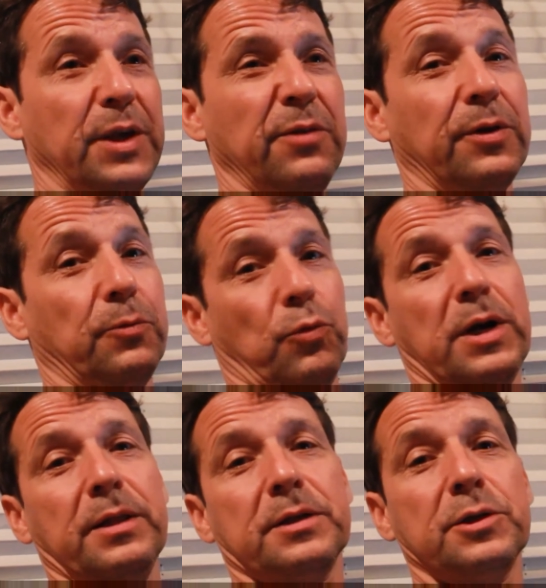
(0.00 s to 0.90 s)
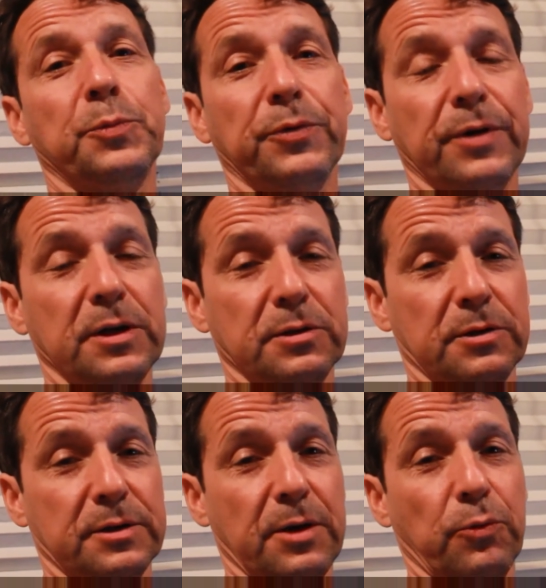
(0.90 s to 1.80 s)
Even one of the
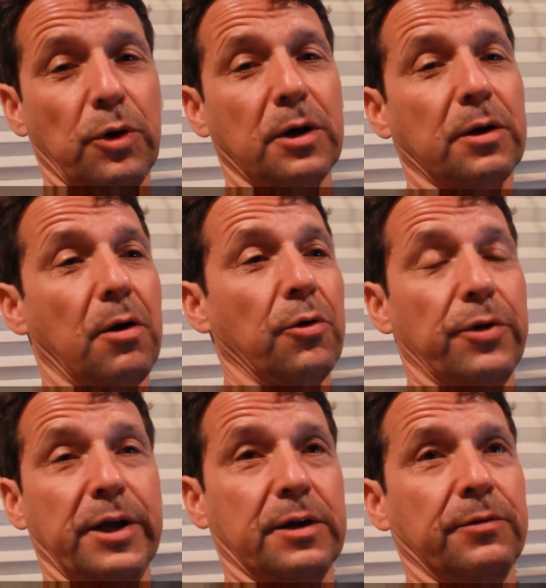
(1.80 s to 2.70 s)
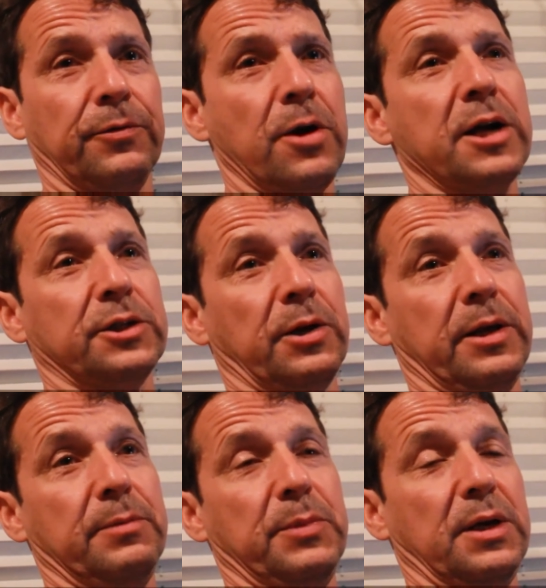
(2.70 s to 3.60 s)
supervisors at work already
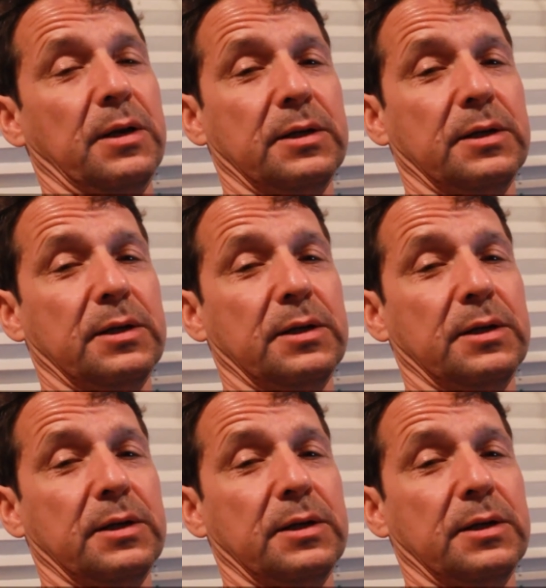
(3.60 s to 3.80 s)
congratulated me,